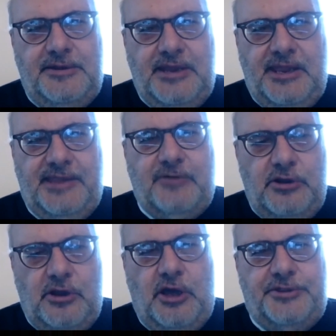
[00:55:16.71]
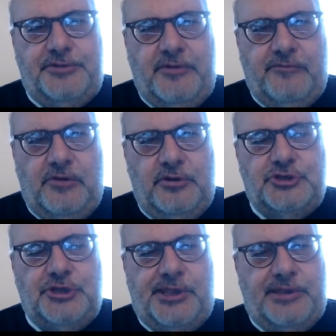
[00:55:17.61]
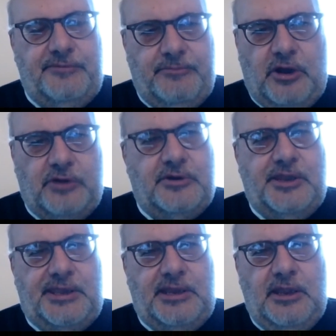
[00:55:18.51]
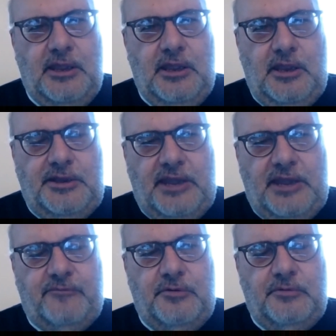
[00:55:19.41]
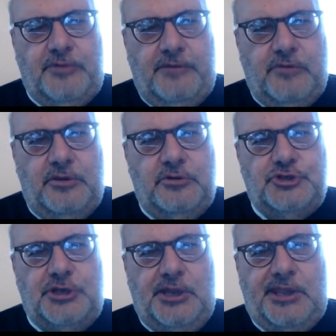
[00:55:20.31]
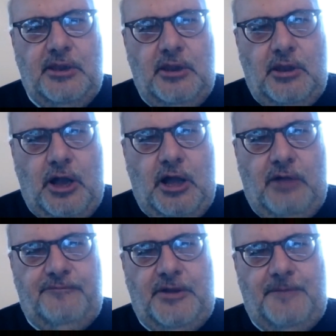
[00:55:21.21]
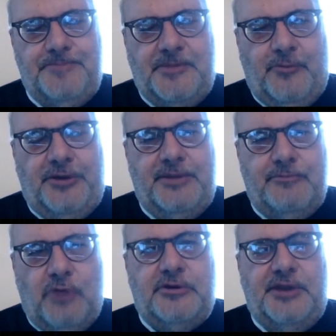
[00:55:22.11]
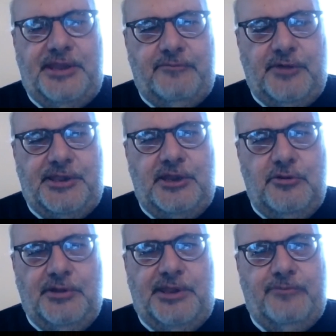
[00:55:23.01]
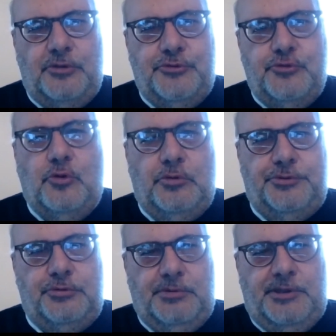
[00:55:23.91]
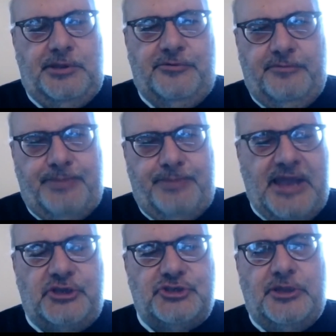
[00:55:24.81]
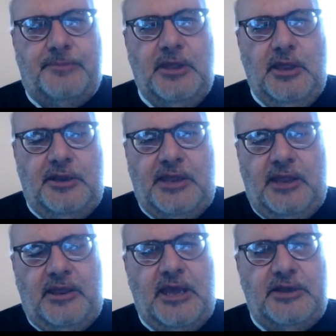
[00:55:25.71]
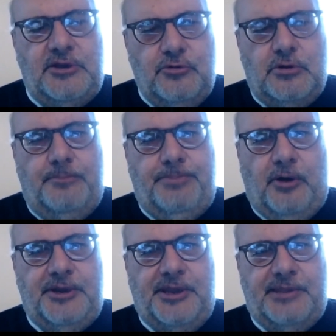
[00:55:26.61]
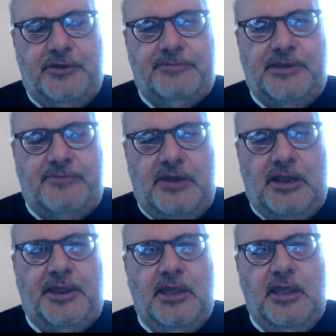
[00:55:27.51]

these were not revolutions of democracy. They were revolutions of where democracy was a useful tool to sort of package them. They had two components, which was really